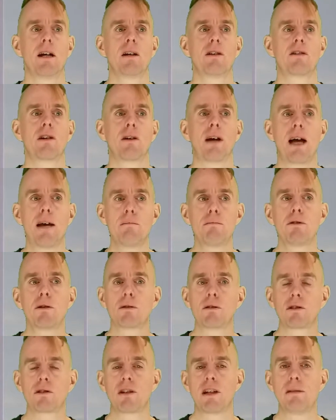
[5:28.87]
So m
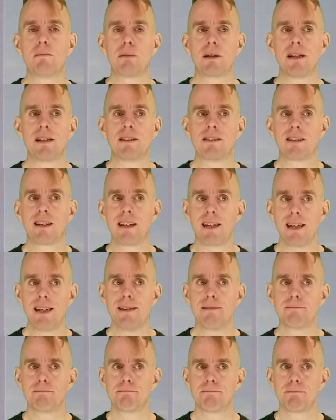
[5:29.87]
dot
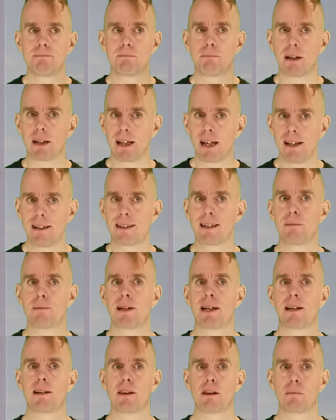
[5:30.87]
CPT, my
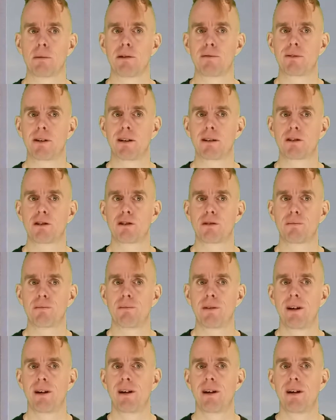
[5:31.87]
incoming enthalpy flux,
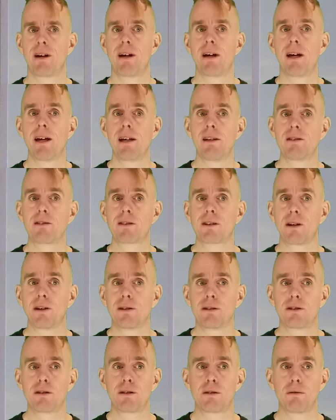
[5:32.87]
is
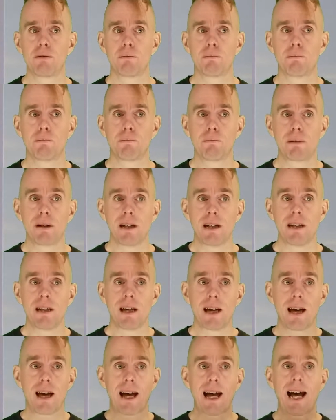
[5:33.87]
going to
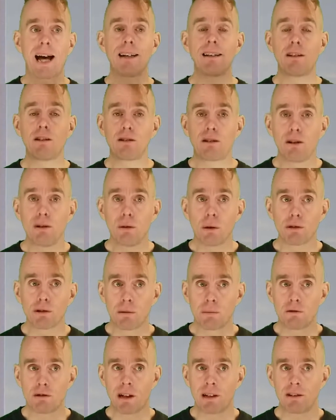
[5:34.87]
be added to or
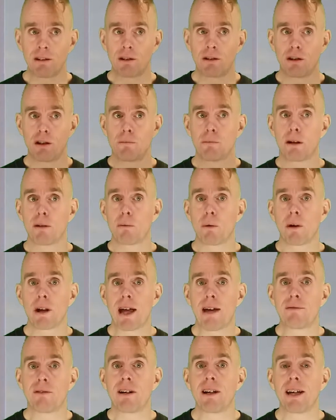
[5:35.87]
subtracted to by
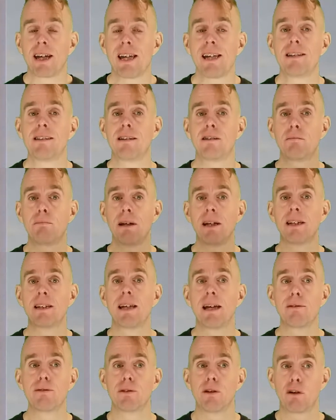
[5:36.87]
whatever heat is being
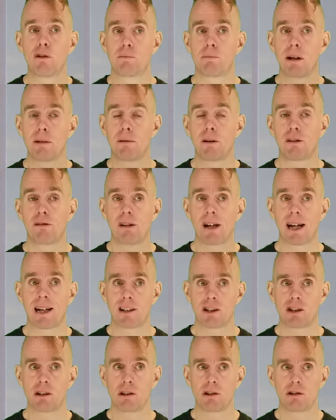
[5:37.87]
given off by my
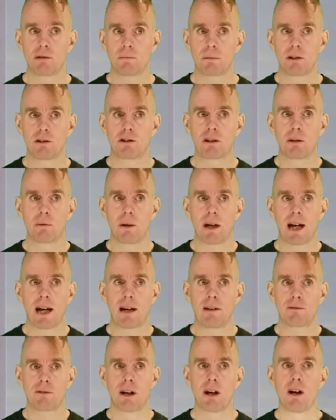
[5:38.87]
reactions. And so we
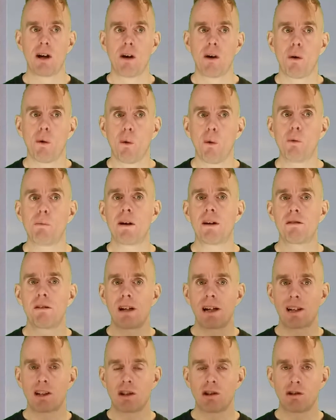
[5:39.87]
have all my
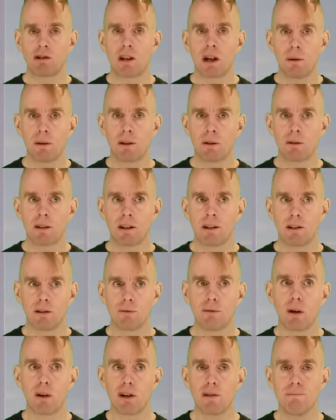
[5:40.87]
reactions going on in this
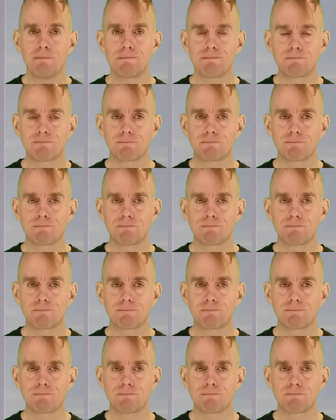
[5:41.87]
volume.